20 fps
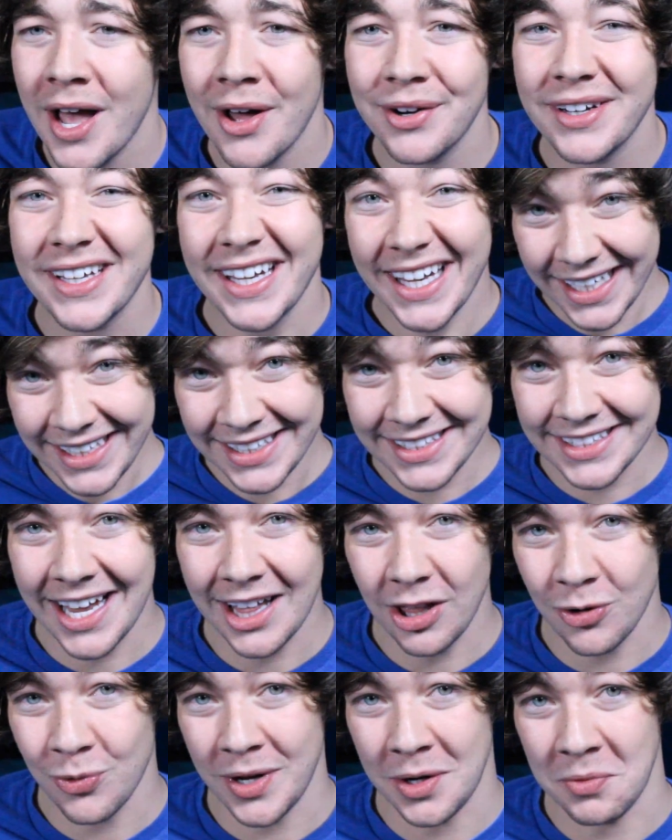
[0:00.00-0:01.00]
around, it's
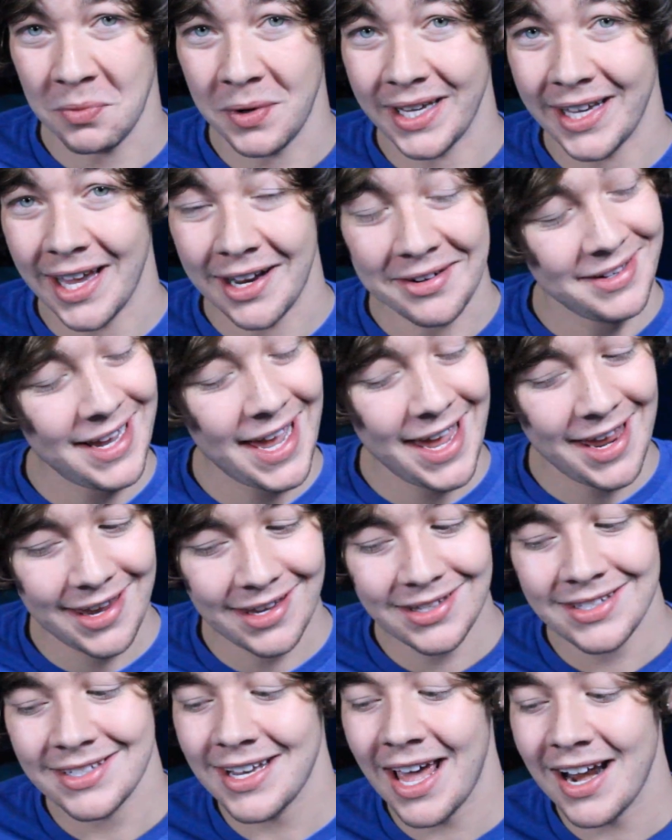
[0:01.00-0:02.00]
Halloween weekend, okay?
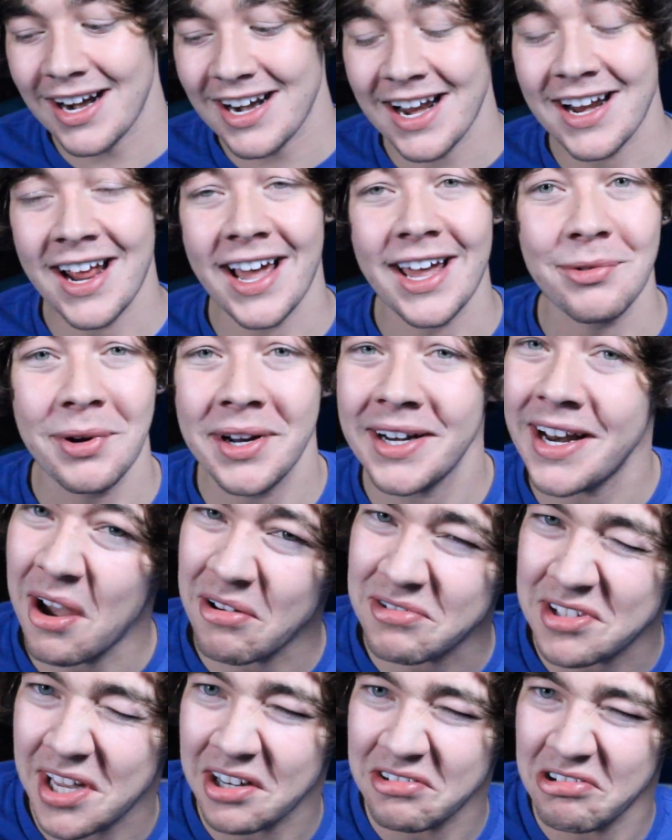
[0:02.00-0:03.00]
It's Saturday night, right
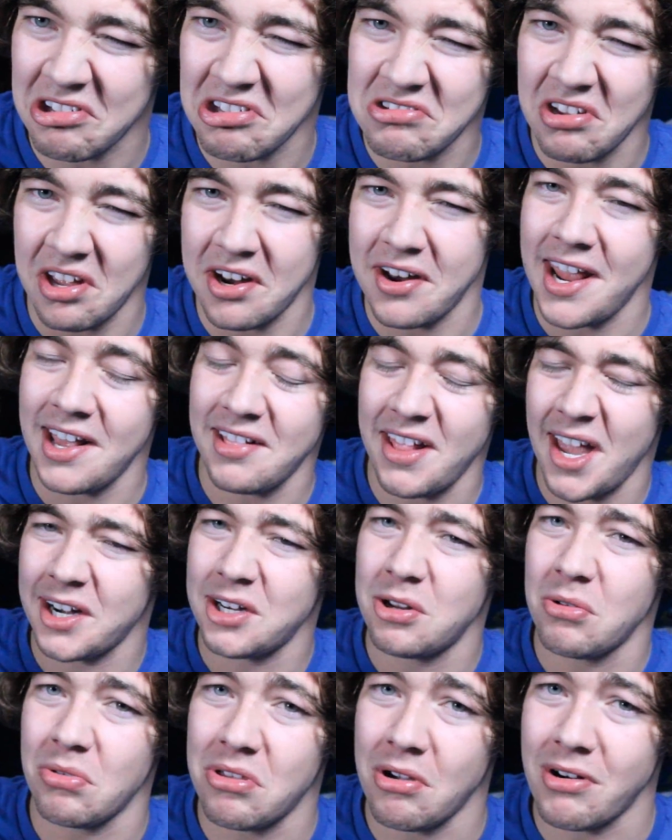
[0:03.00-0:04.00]
now it's actually Sunday at
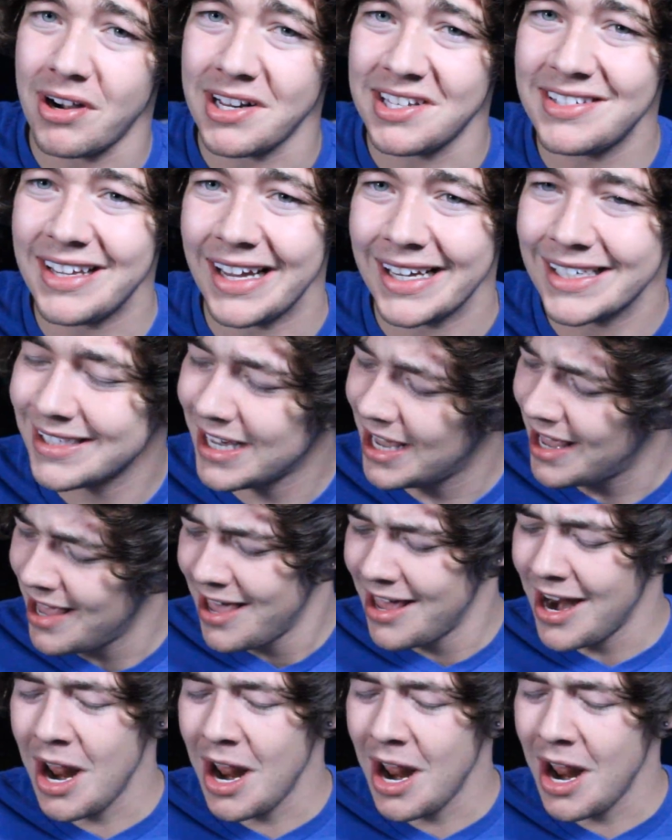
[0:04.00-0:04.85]
like 2:36.